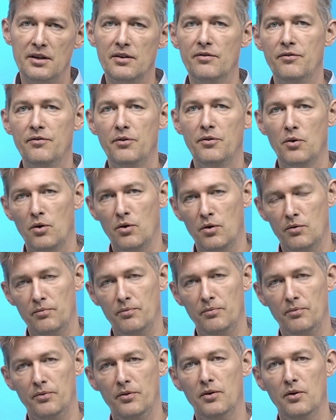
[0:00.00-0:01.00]

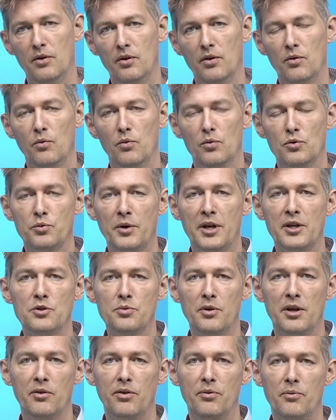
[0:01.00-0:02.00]
for
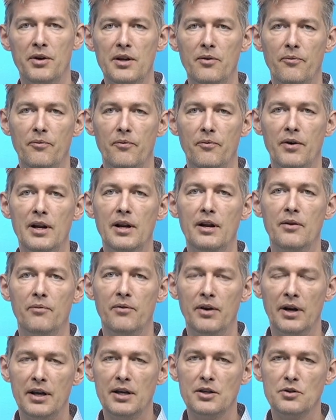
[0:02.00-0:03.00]
2023
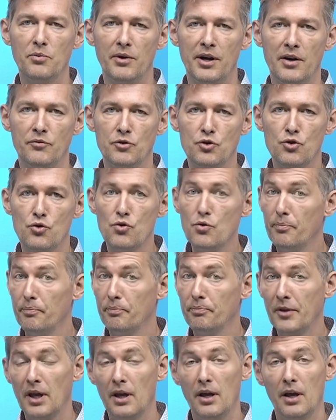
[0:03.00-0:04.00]
Release Wave 2,
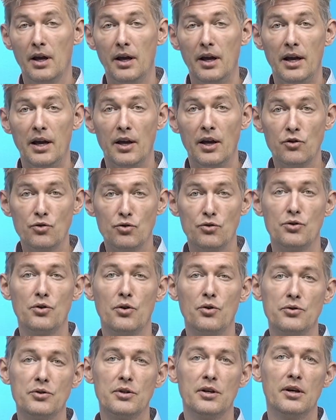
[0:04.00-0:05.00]

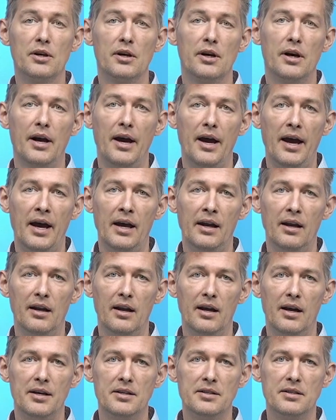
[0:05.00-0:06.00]
introducing
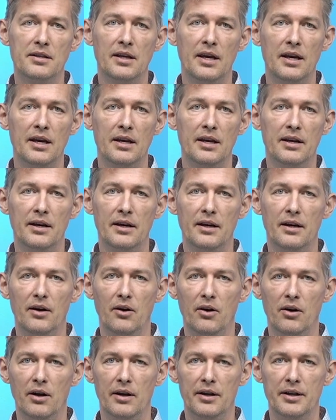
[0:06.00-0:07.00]
Analyze Data
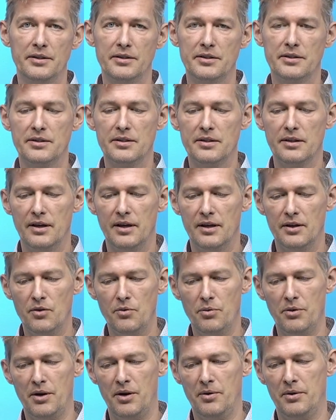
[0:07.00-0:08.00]
on Lists and
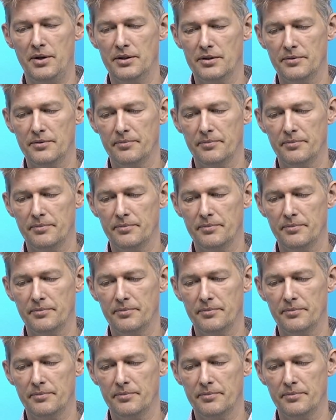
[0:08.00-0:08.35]
Queries.